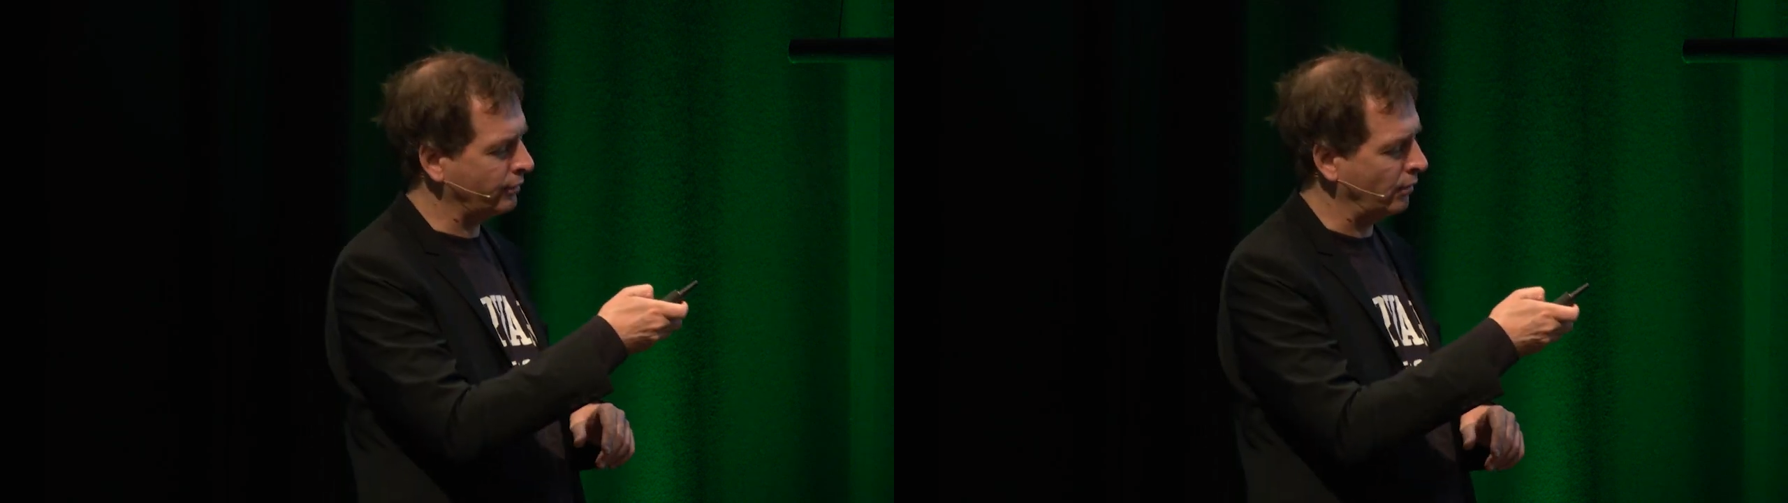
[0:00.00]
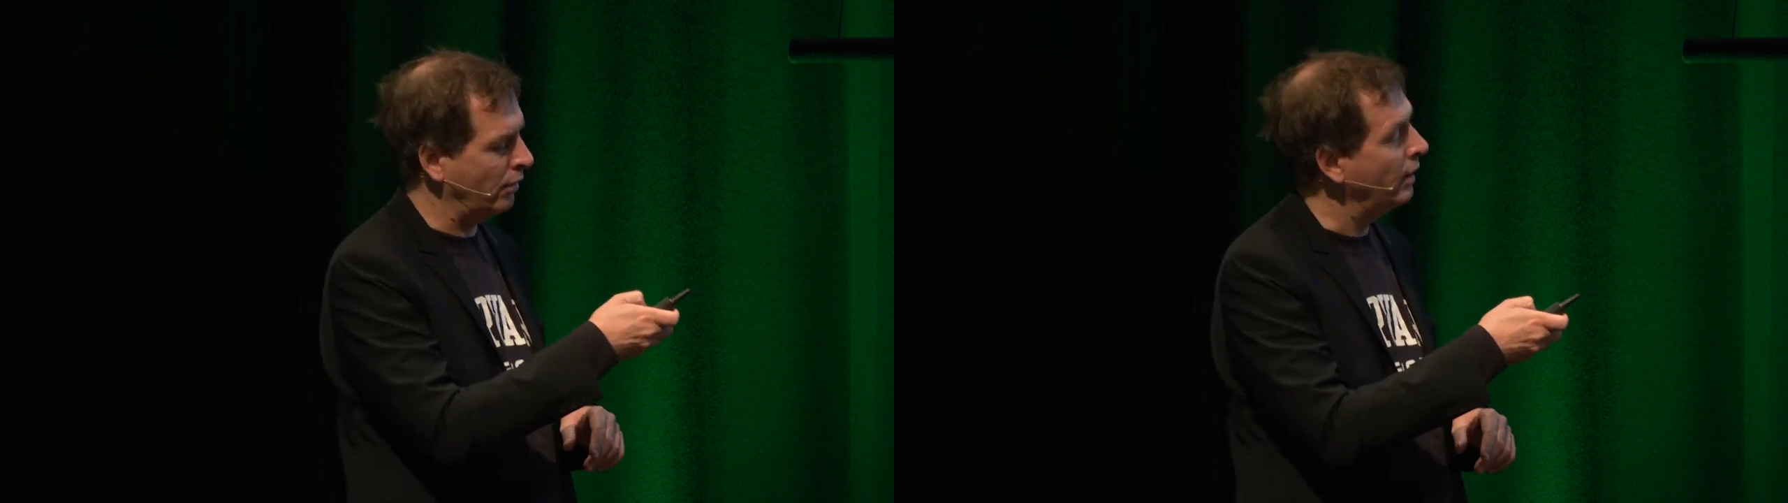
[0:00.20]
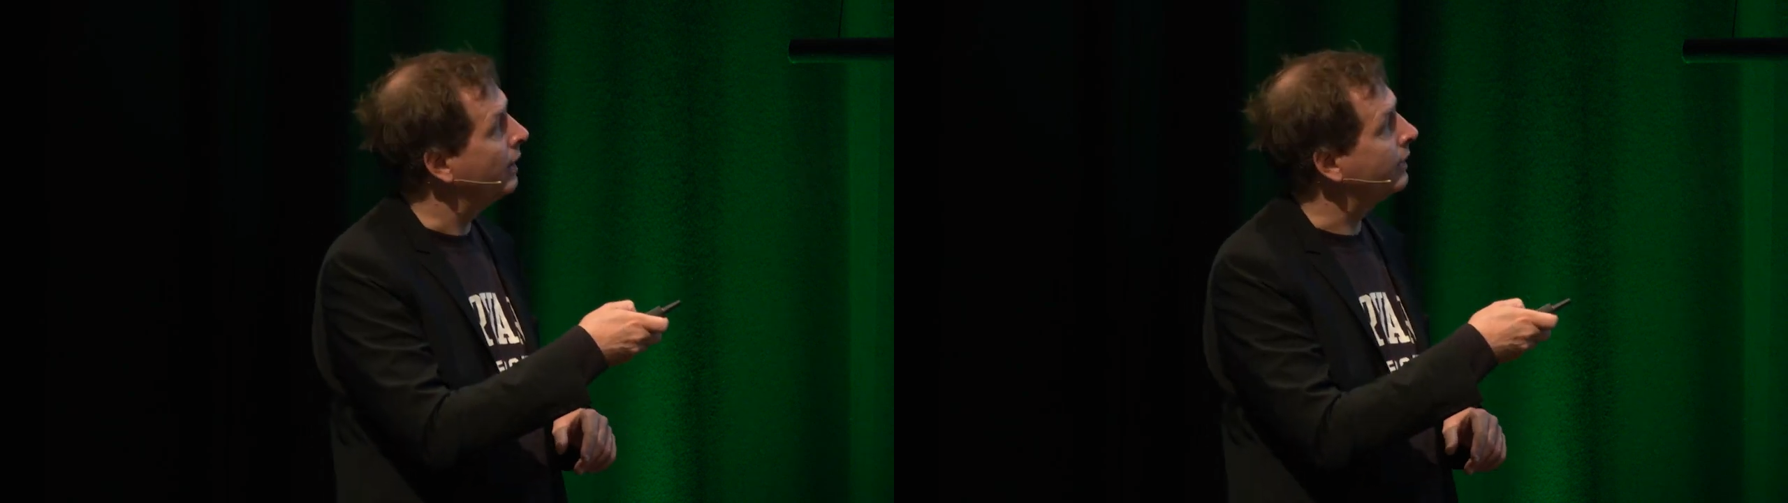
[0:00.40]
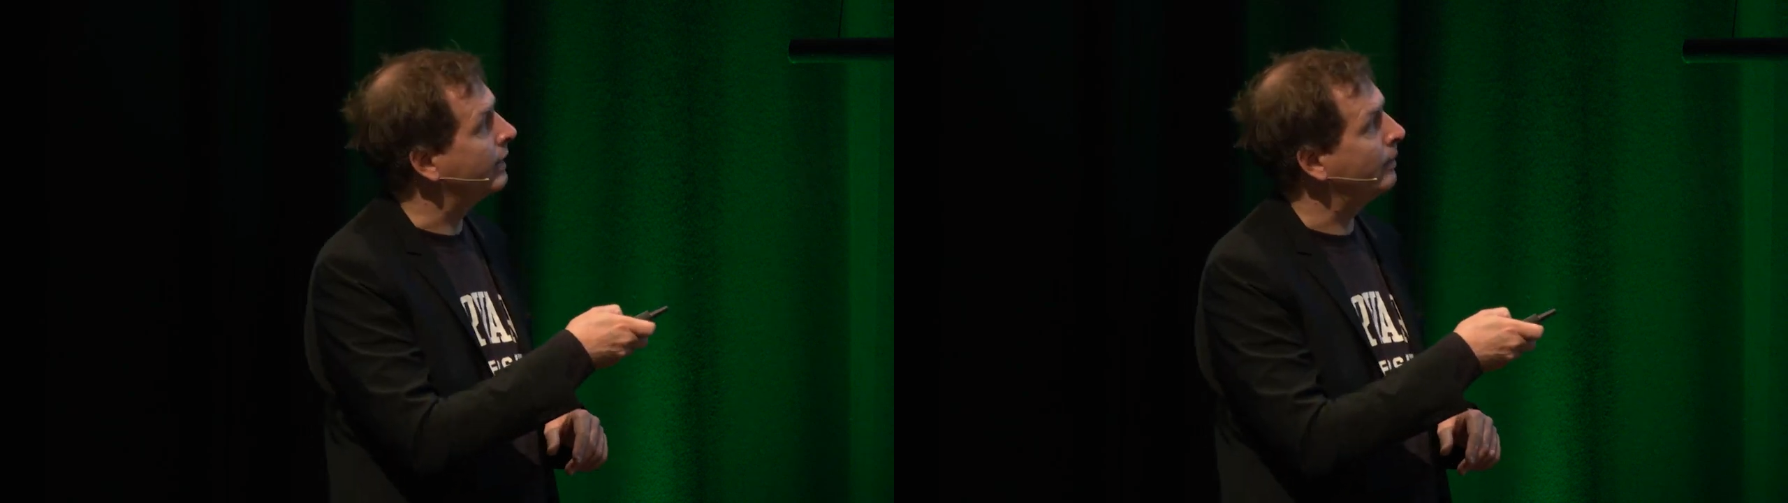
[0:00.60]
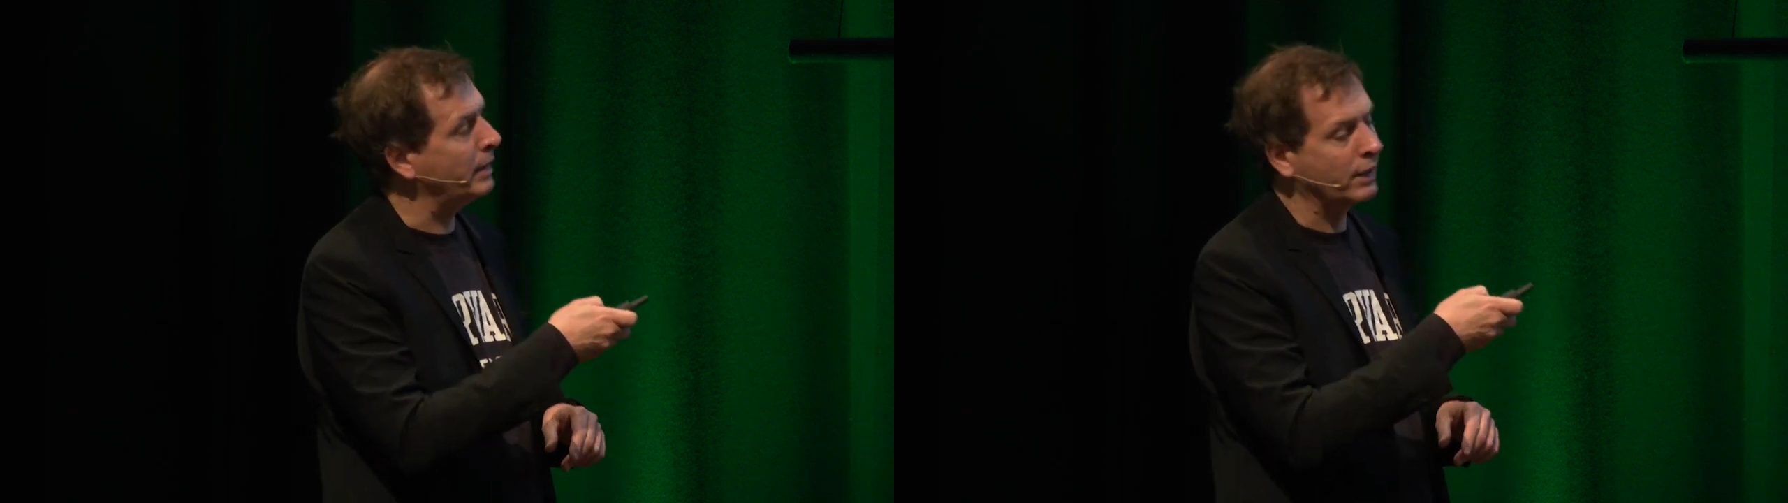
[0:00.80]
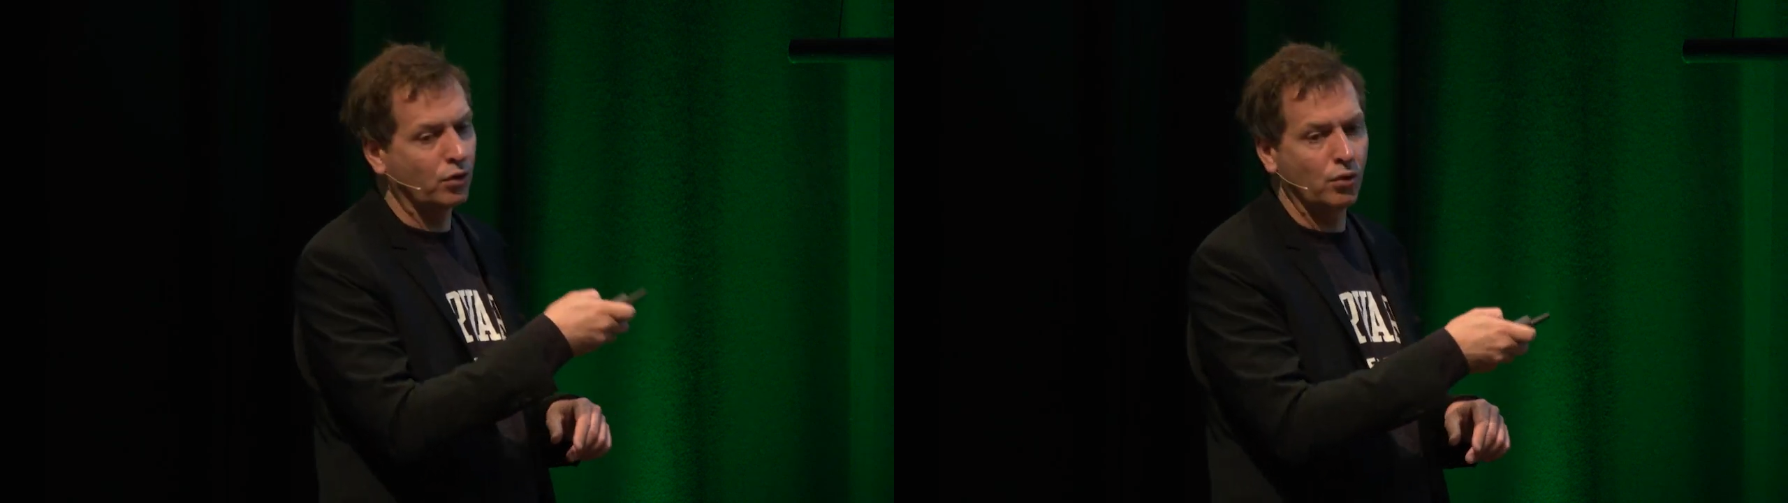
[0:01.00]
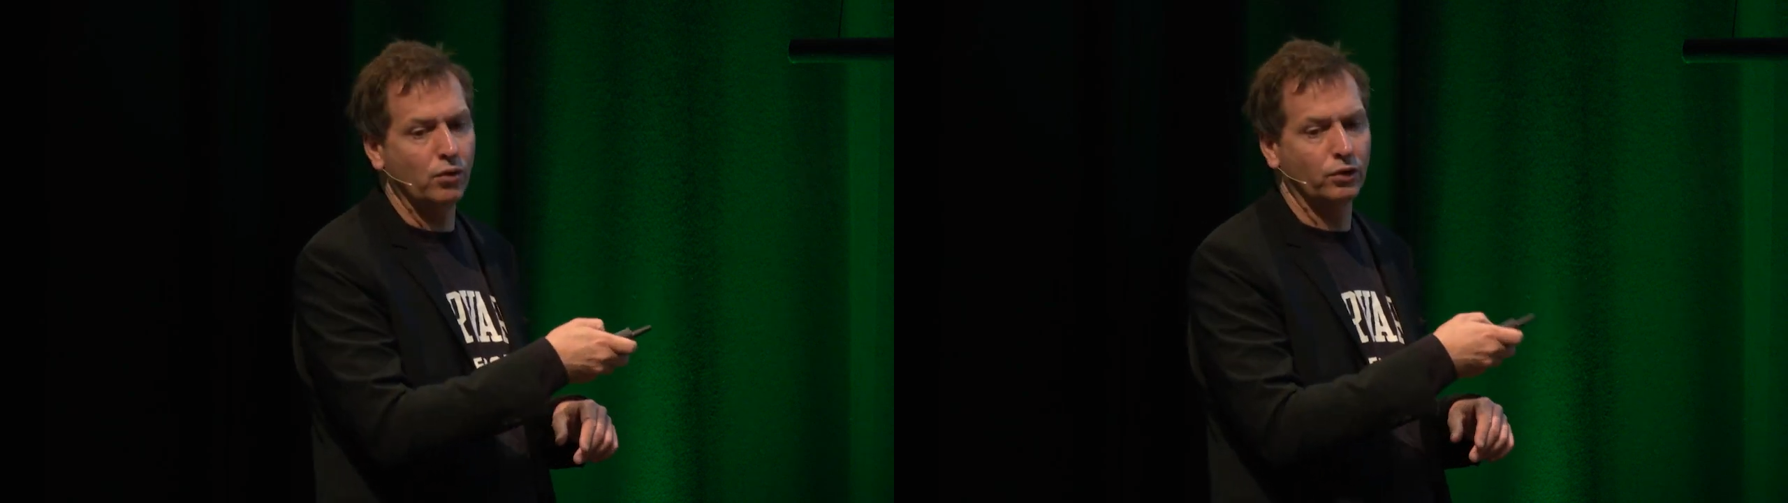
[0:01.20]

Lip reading: so it can be cool,